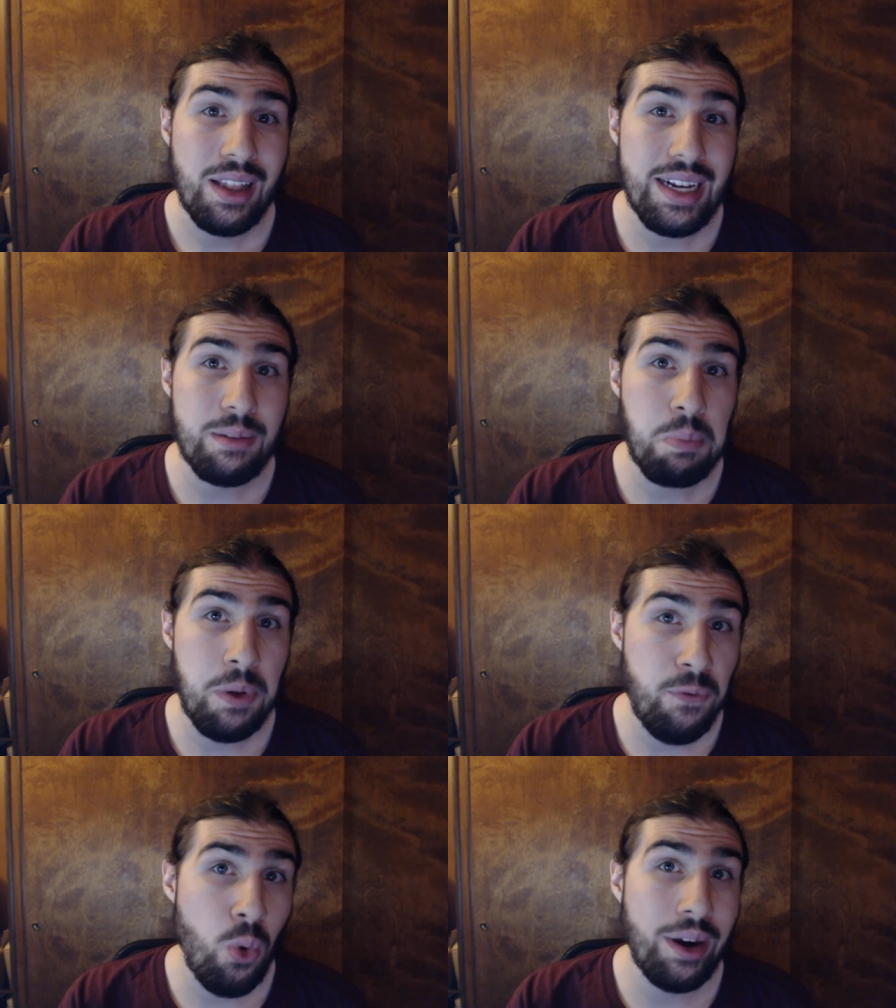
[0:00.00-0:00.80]
like
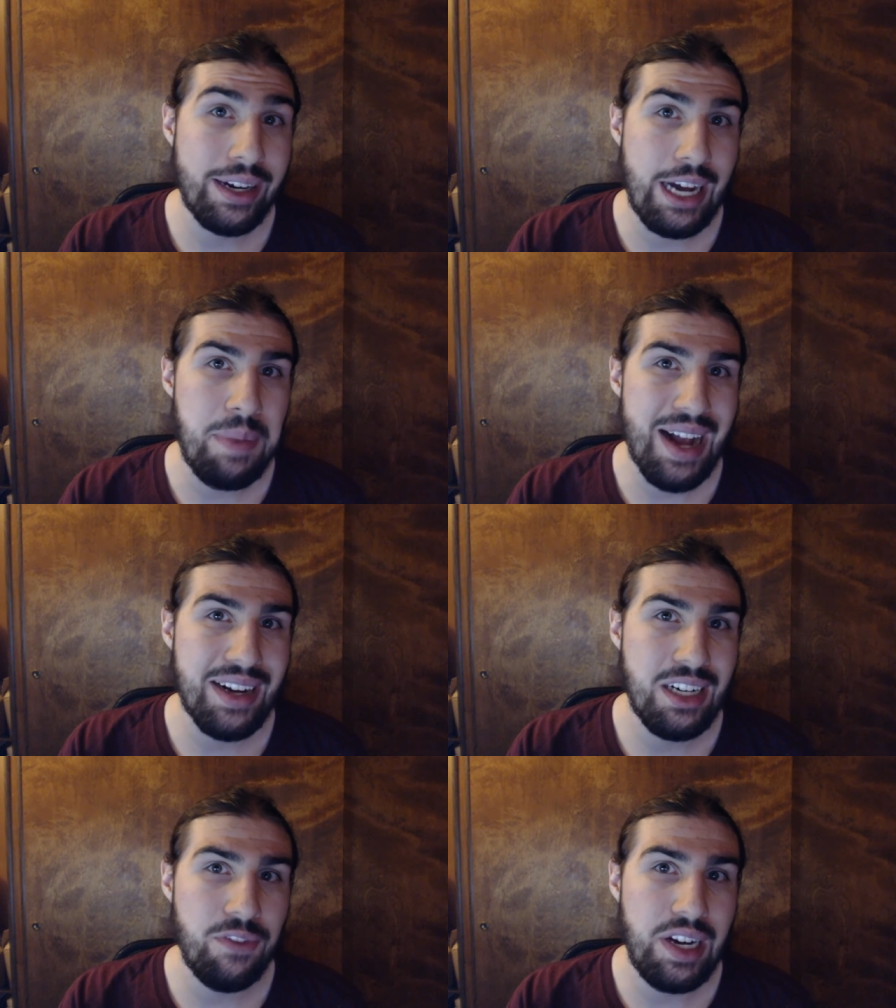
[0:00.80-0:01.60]
before I got
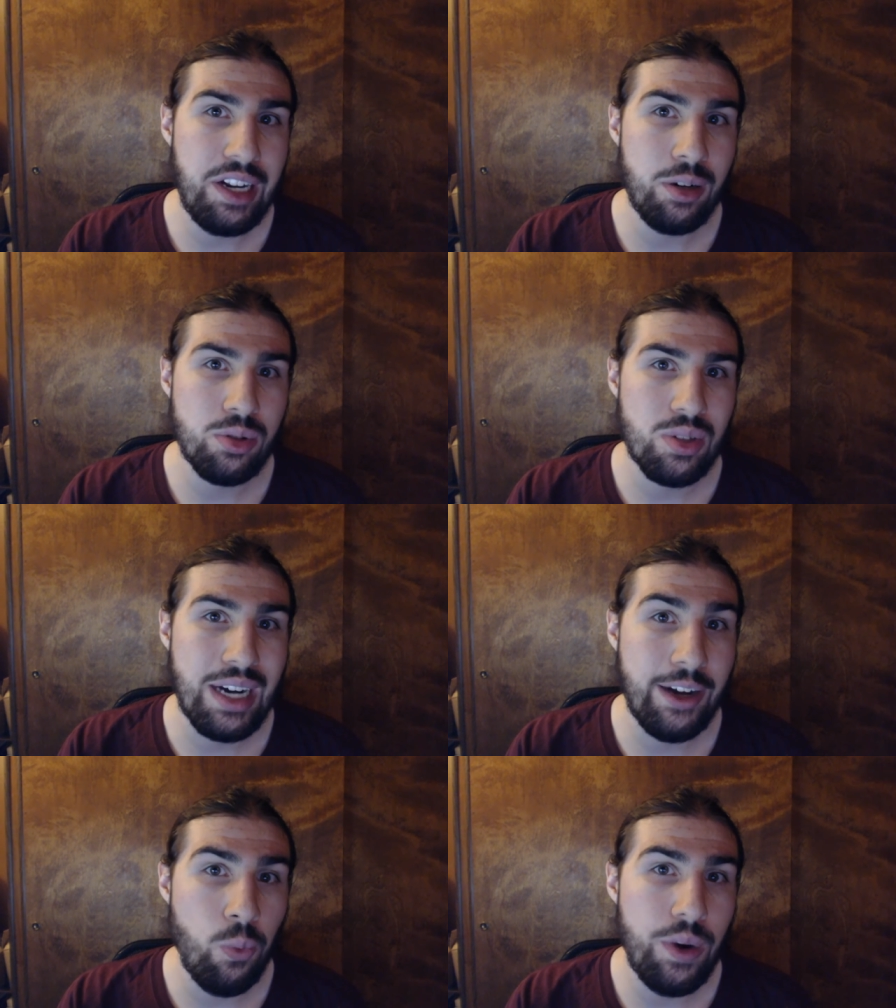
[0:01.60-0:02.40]
back into videos or
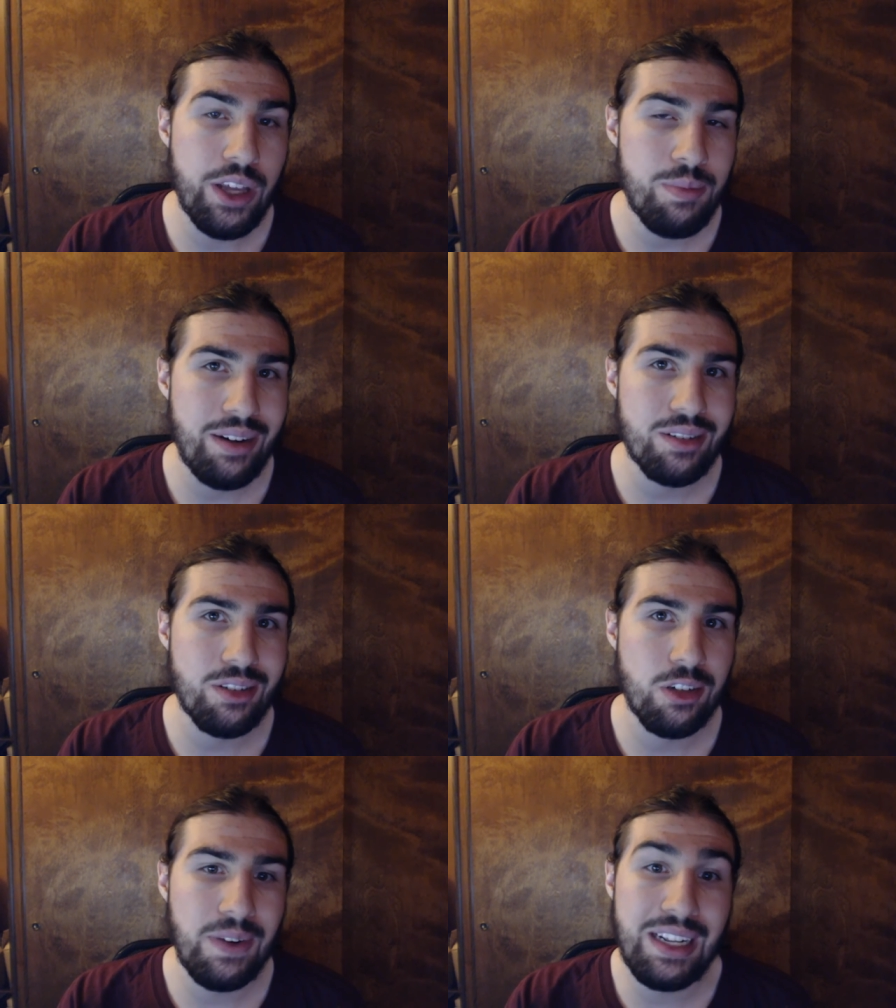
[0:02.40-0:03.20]
kind of with my
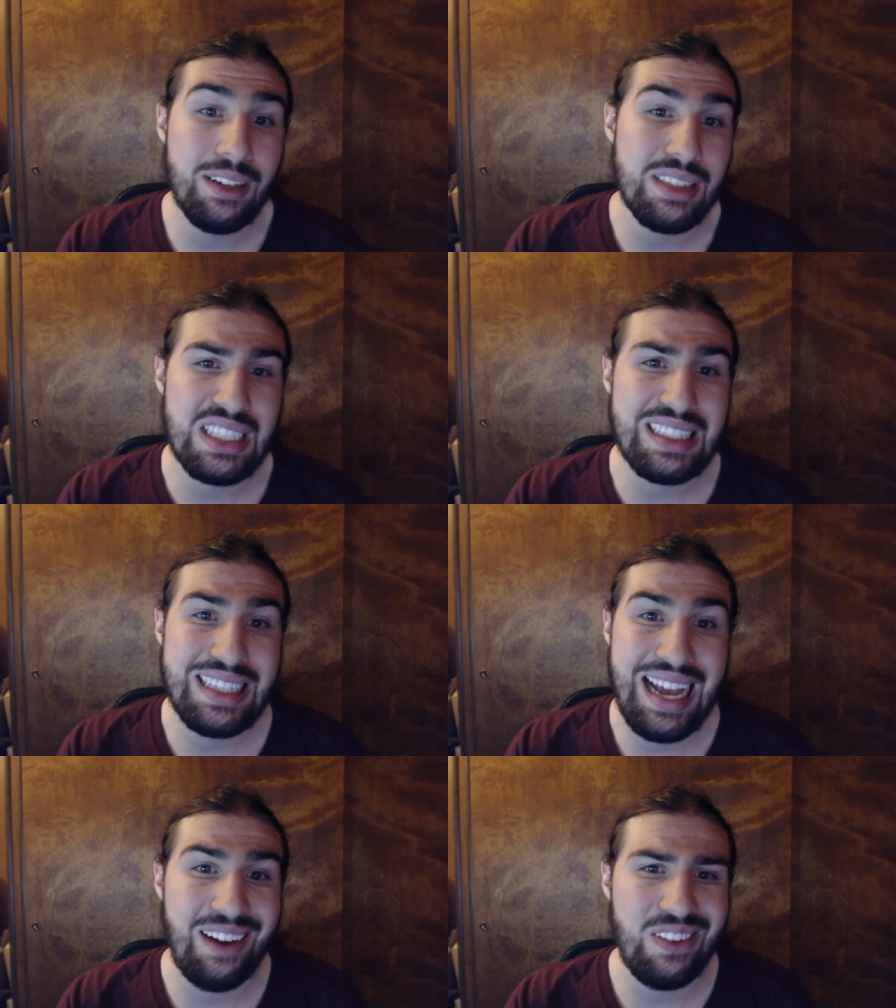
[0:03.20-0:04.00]
return to videos. It's just
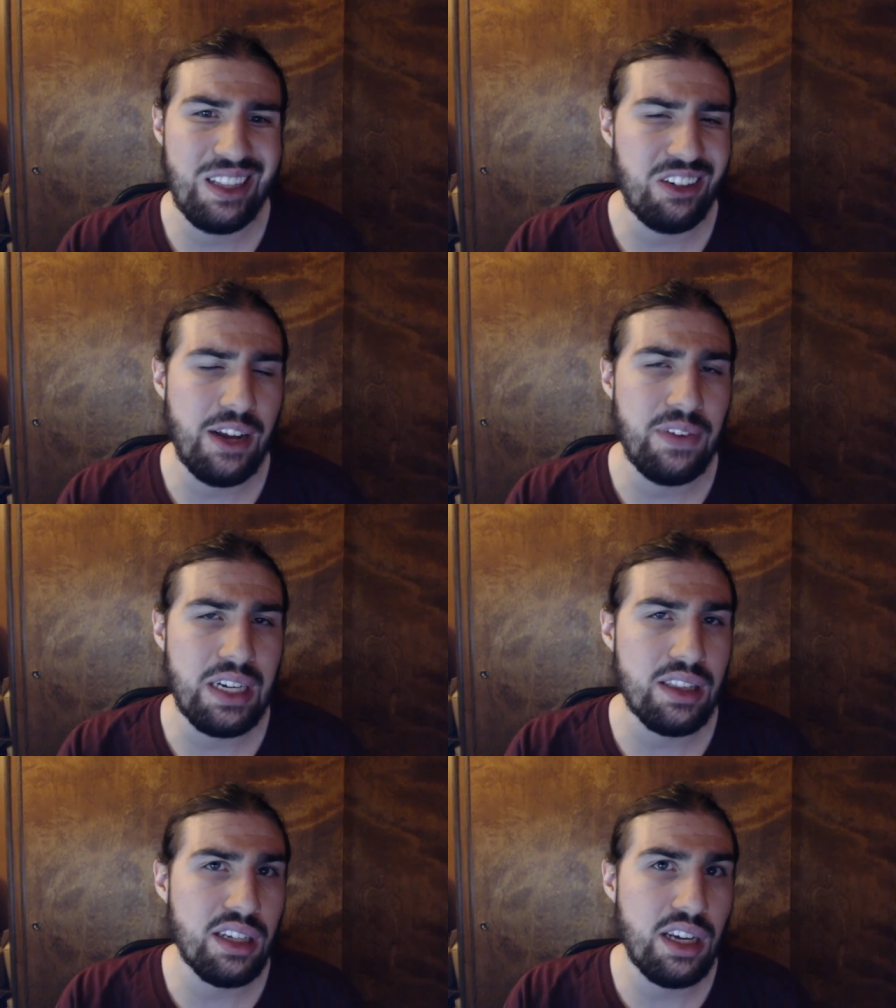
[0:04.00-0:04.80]
I really don't have
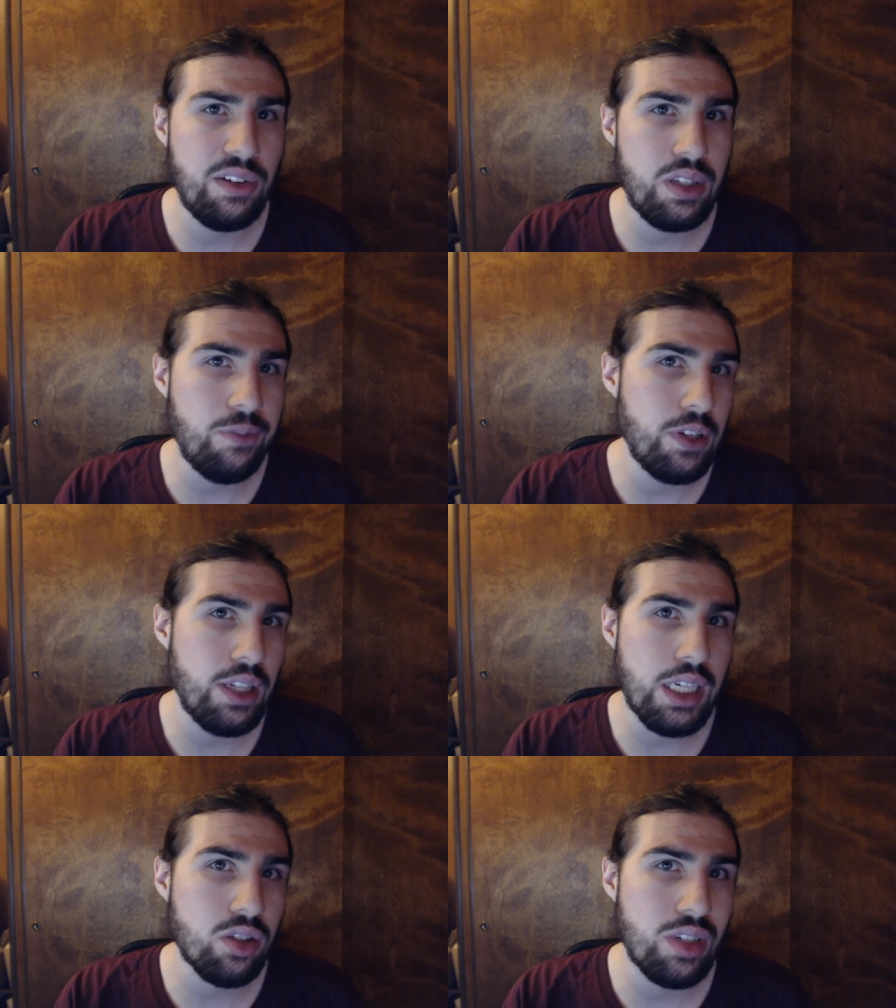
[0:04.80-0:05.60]
anything I really feel
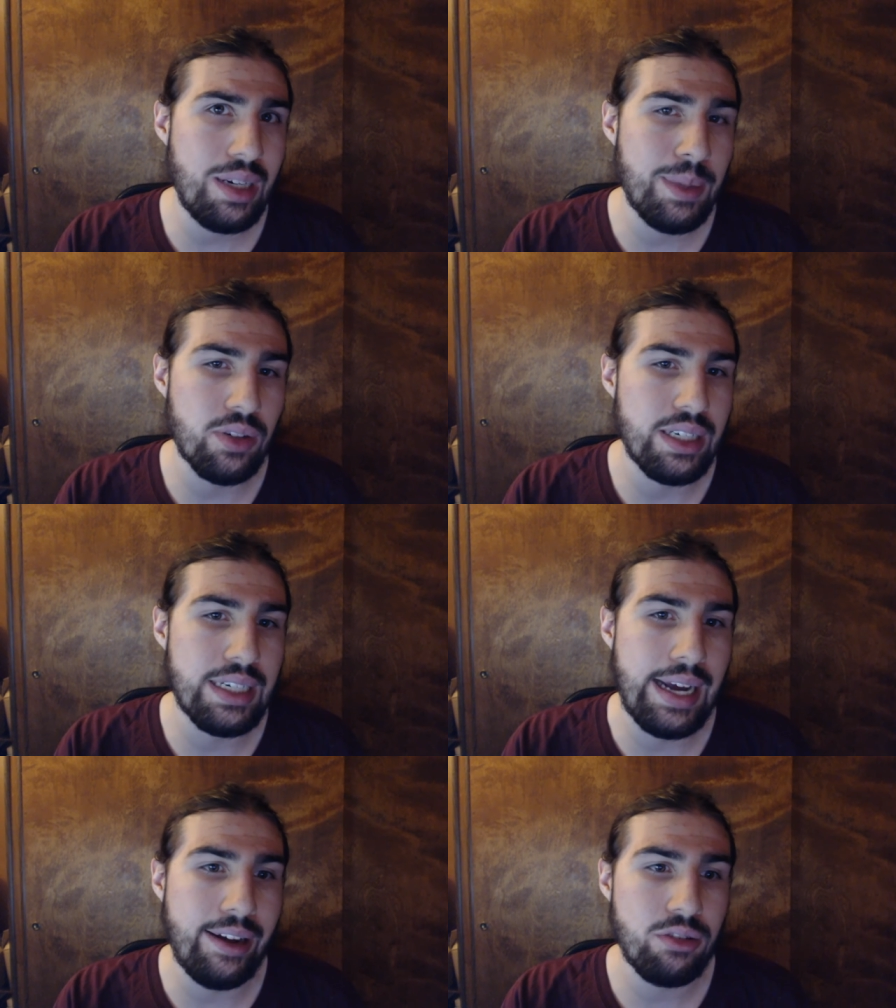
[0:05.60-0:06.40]
like streaming right
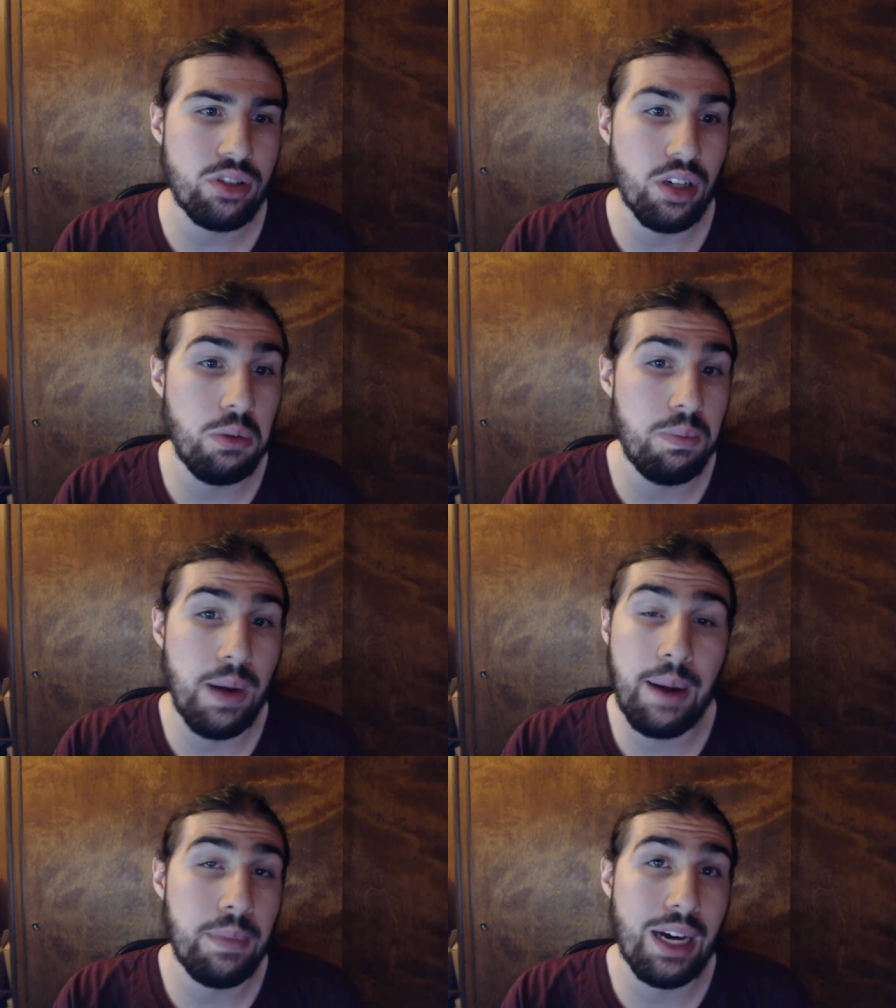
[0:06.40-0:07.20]
now, so
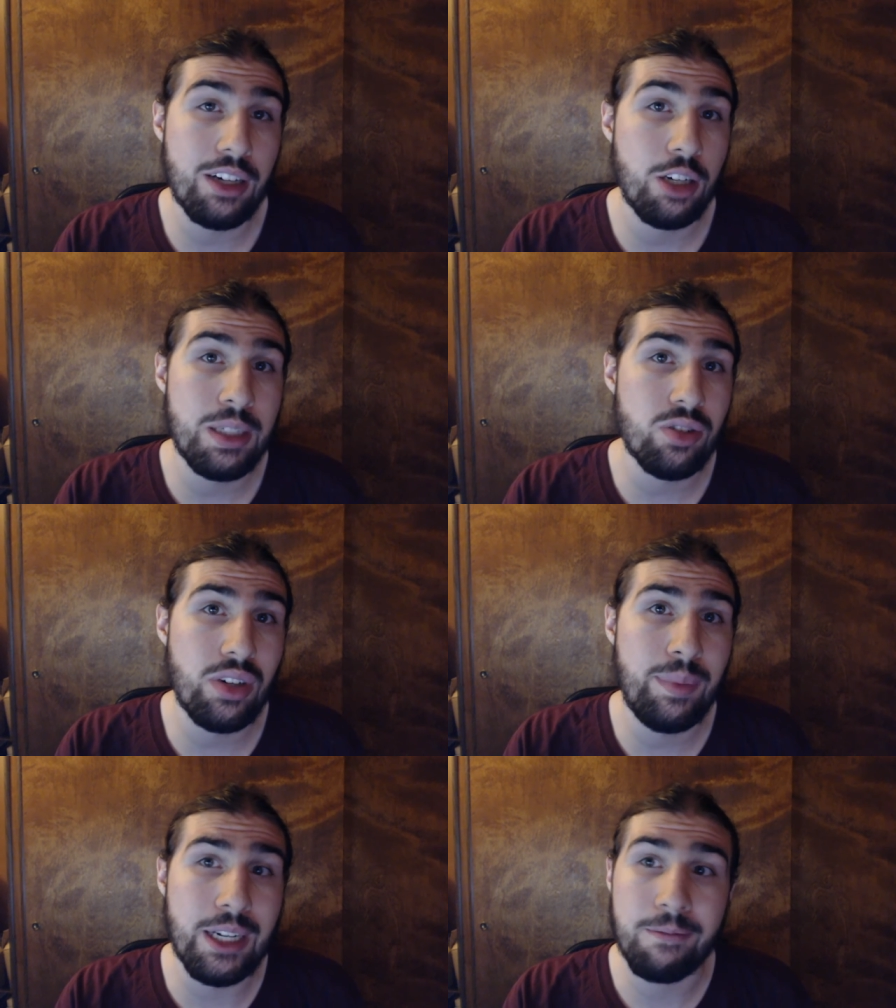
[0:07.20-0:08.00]
I'm not going to be
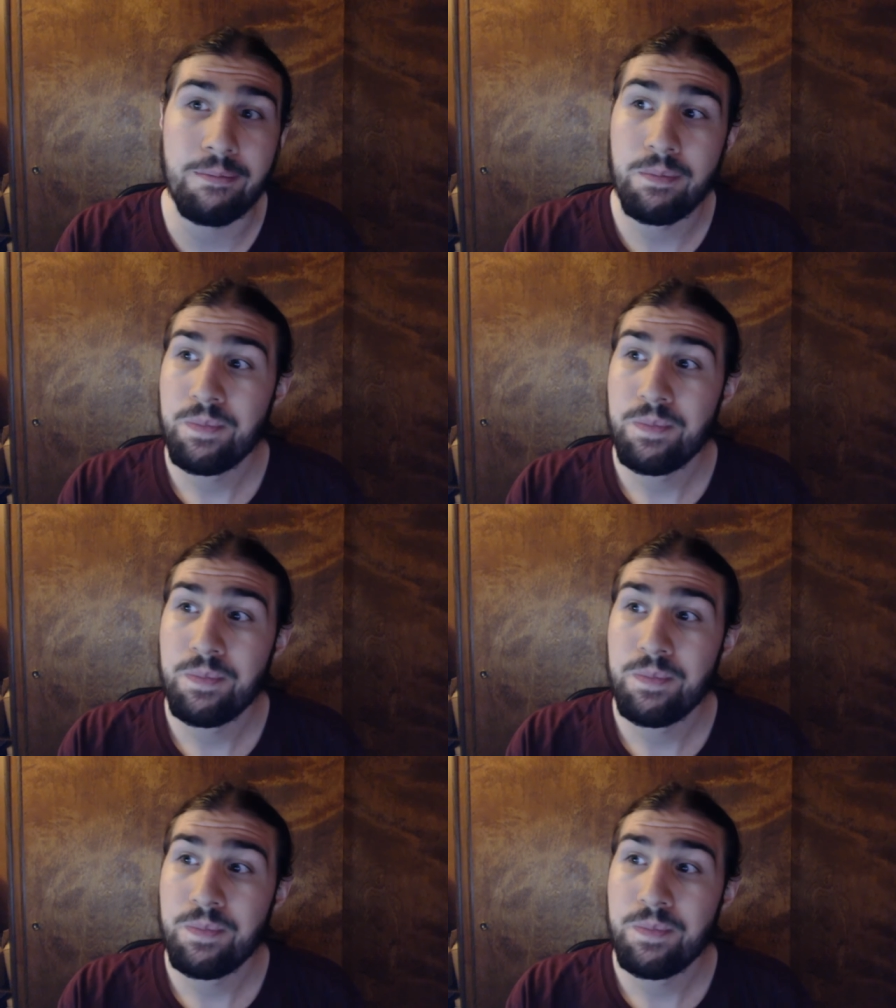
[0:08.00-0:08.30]
streaming.